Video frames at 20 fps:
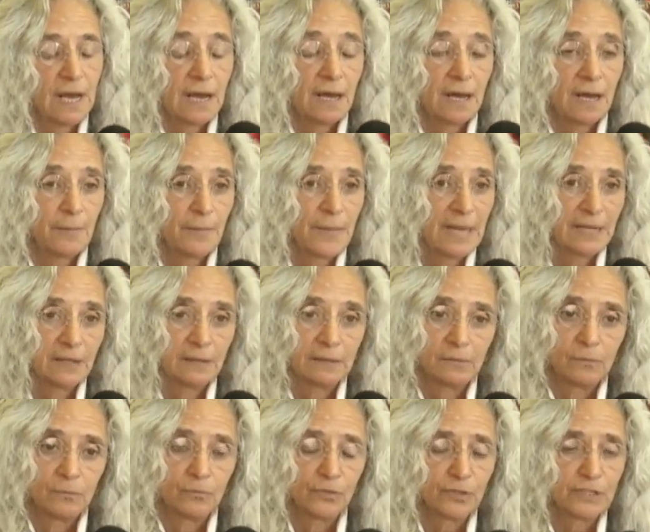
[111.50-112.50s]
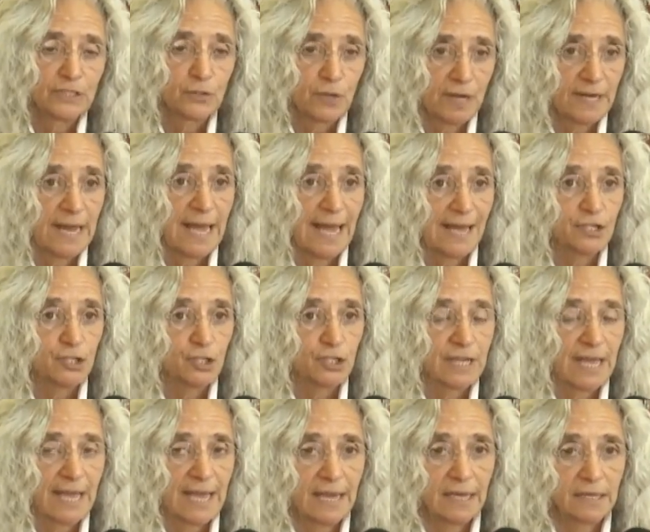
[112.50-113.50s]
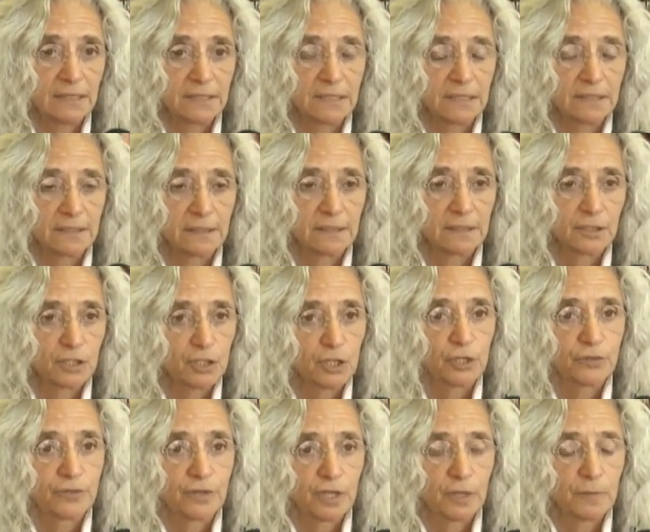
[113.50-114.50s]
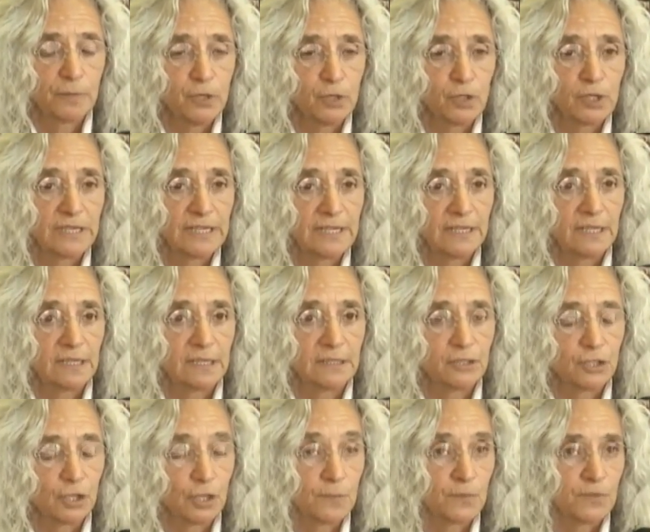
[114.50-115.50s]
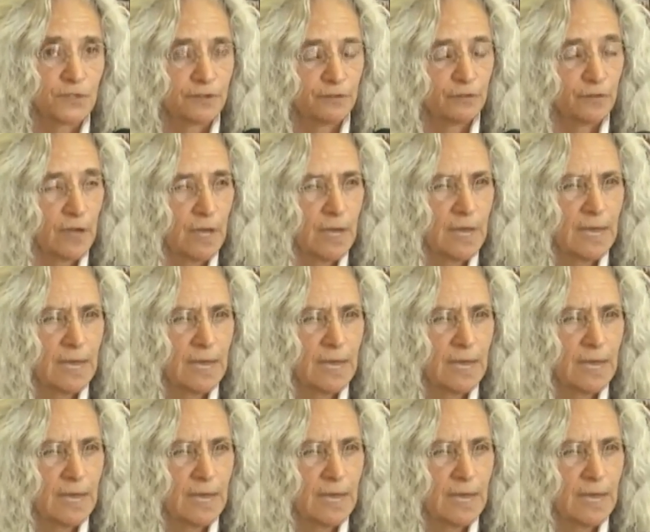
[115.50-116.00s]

um, and really try to educate the, the community in terms of